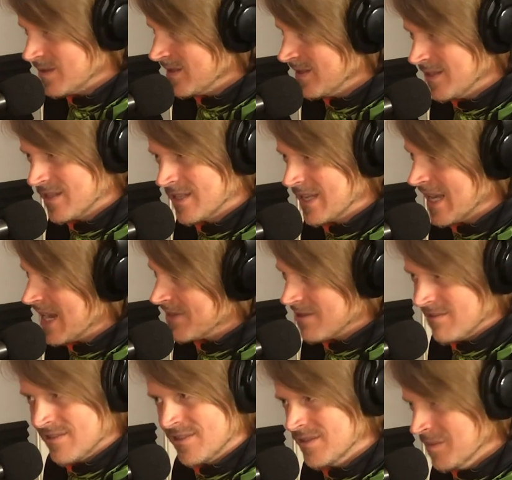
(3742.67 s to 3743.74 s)
just get out there
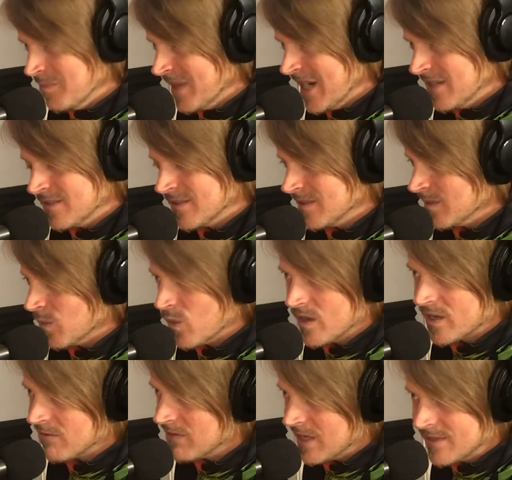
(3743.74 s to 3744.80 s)
and do your best and work
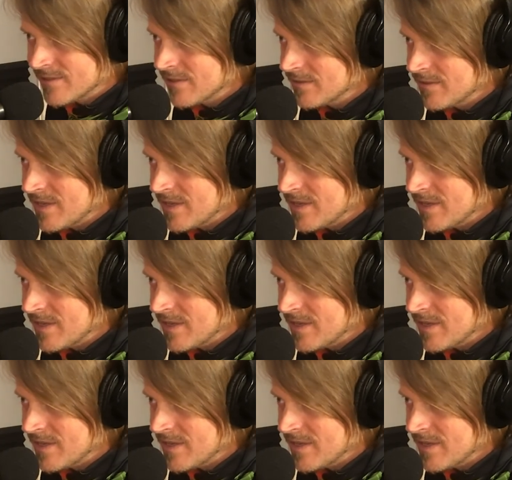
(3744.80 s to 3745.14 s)
your ass off,